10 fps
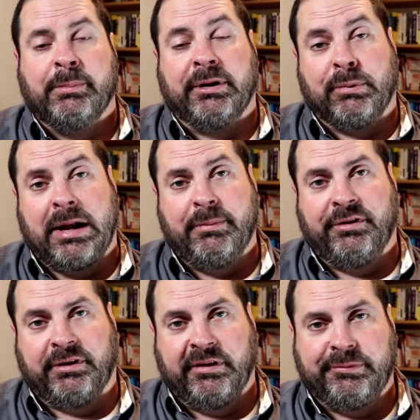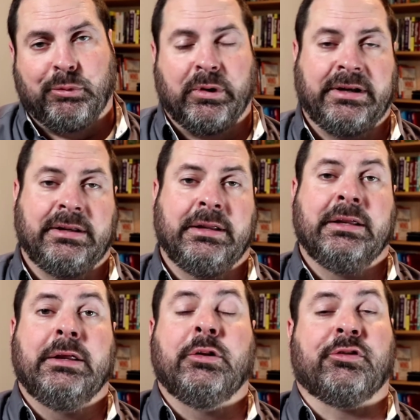But the problem is at this point,
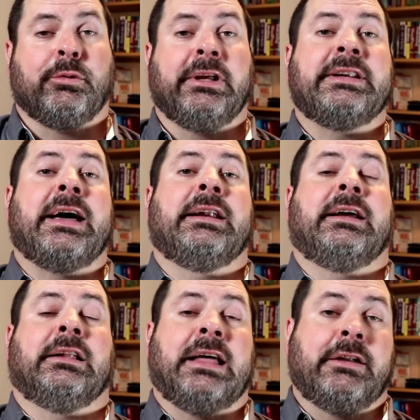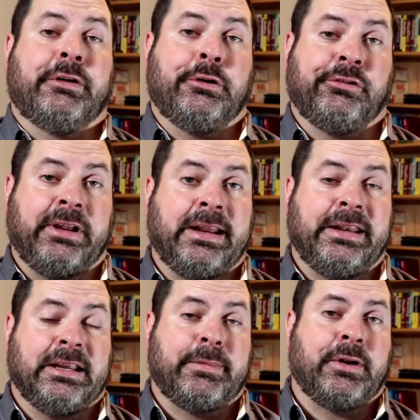there's really not a lot of
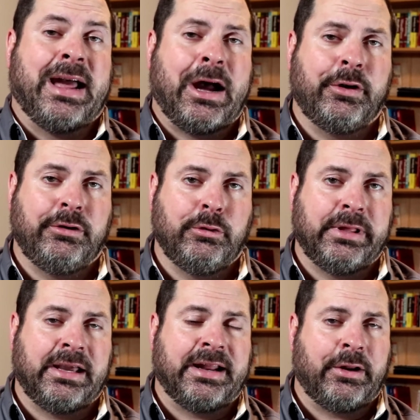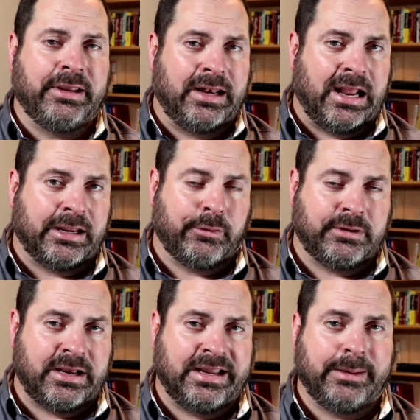understanding about how to do that and how to get accurate
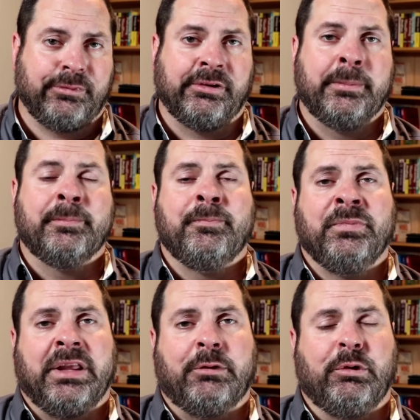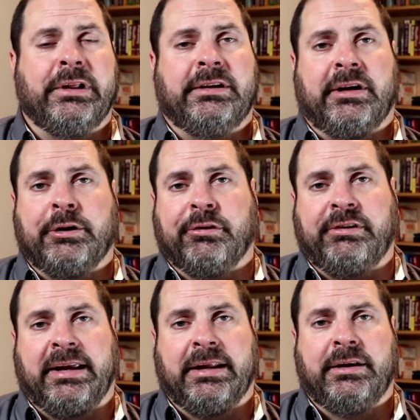times, and really to
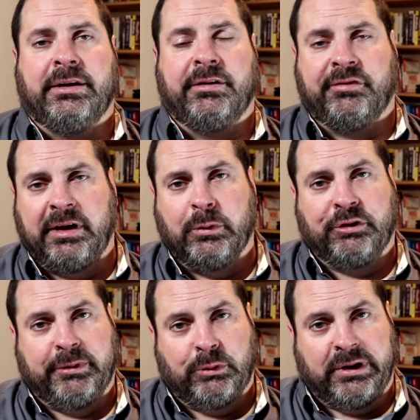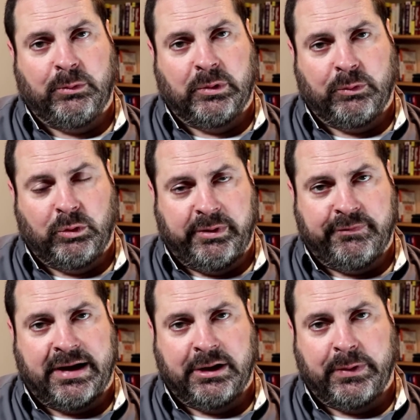understand and distinguish between what would be
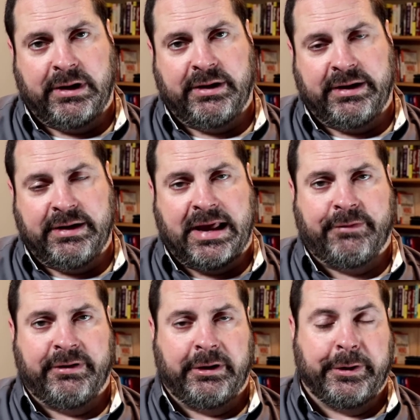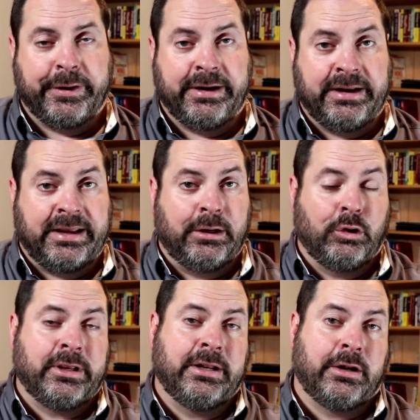value added and not value added, and
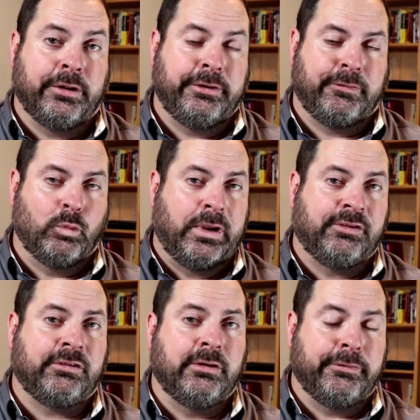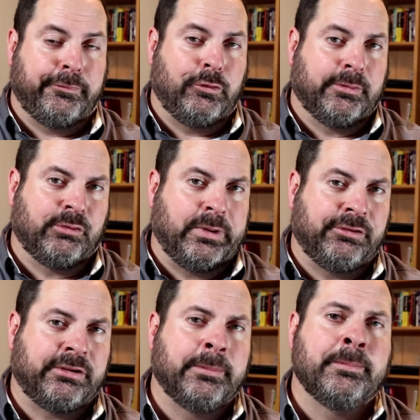looking at all the different waste, the different forms of
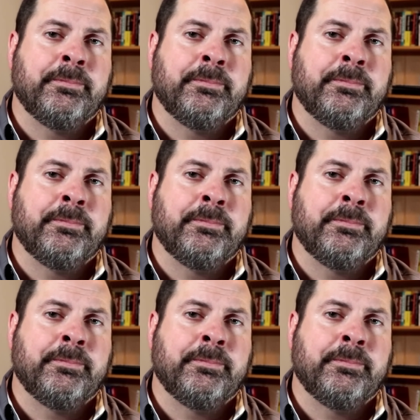waste,